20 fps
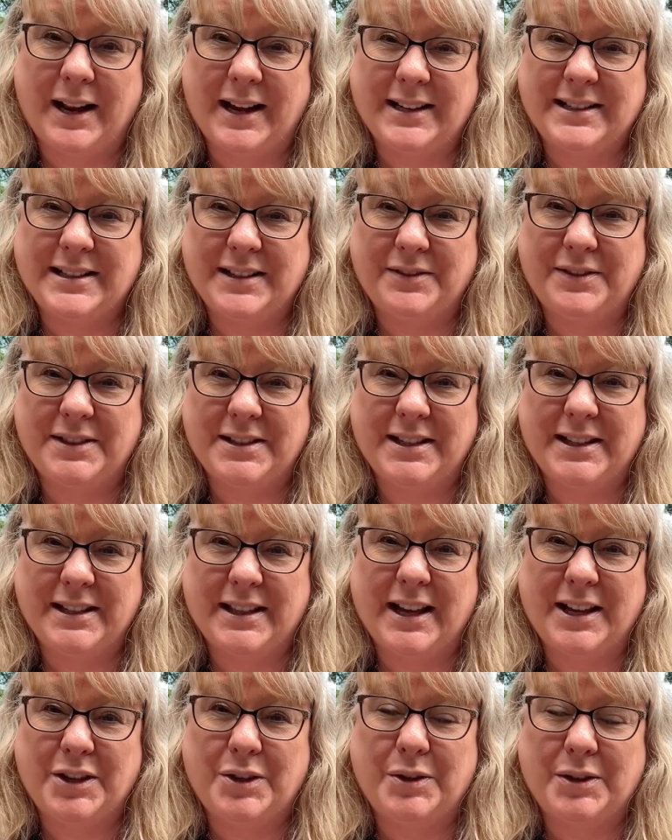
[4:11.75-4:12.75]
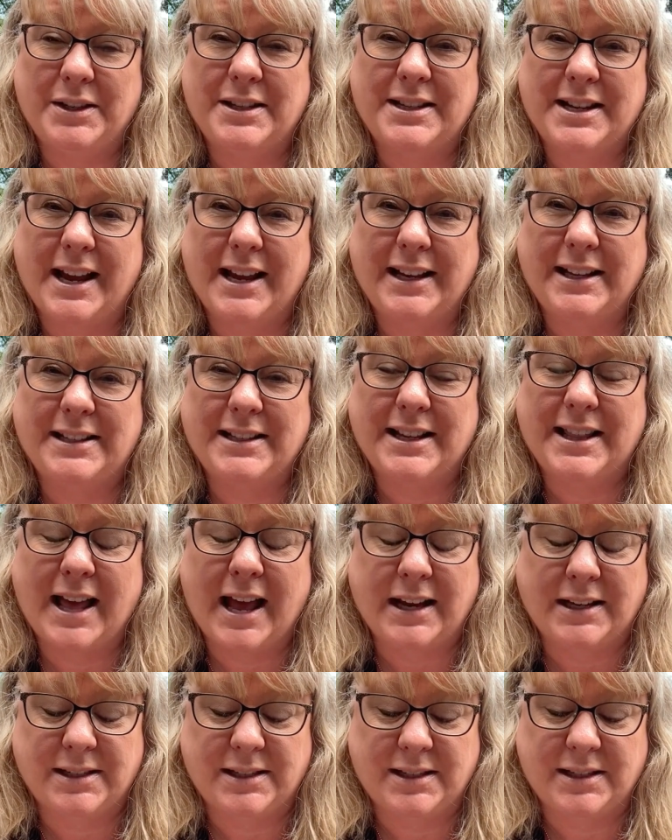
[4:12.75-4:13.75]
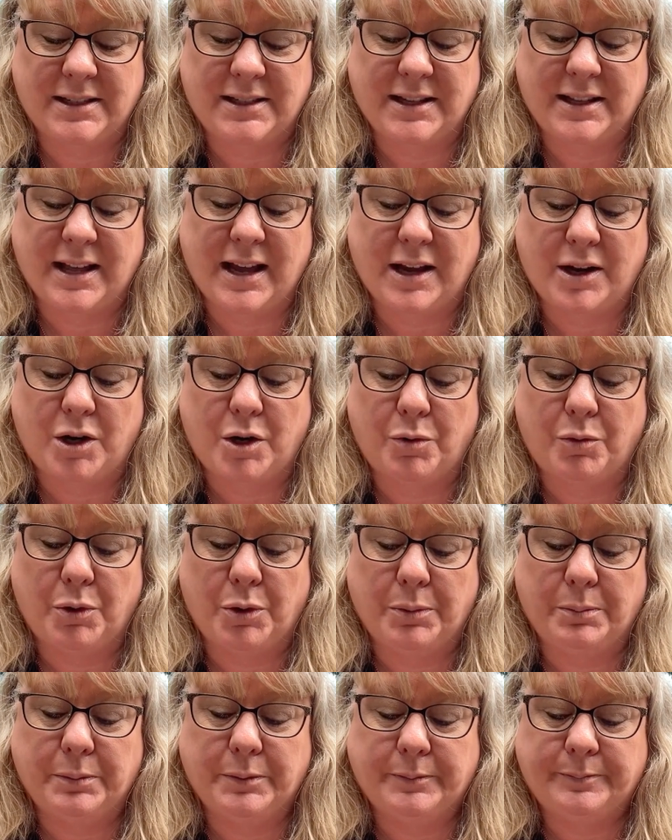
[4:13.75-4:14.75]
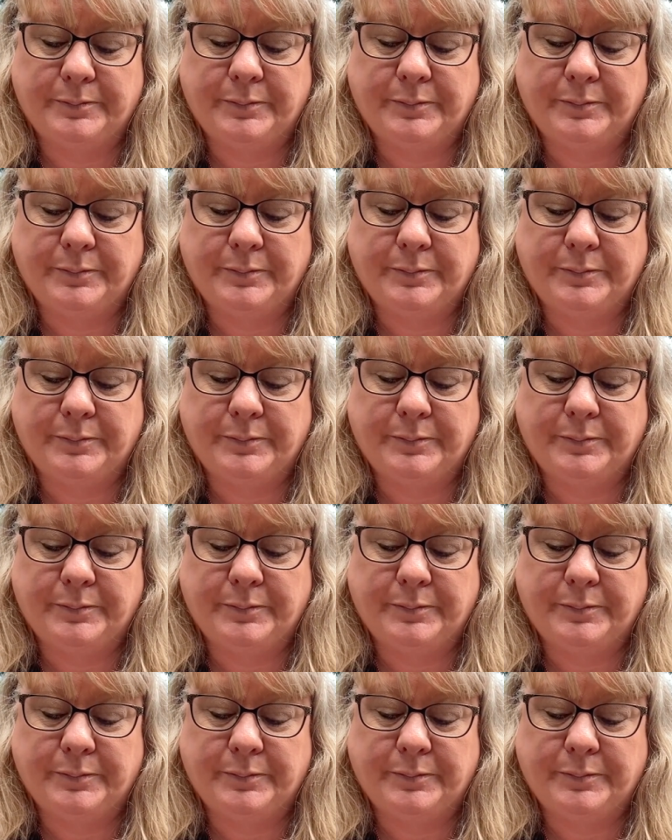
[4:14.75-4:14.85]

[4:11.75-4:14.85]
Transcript: activity that you can take to that group.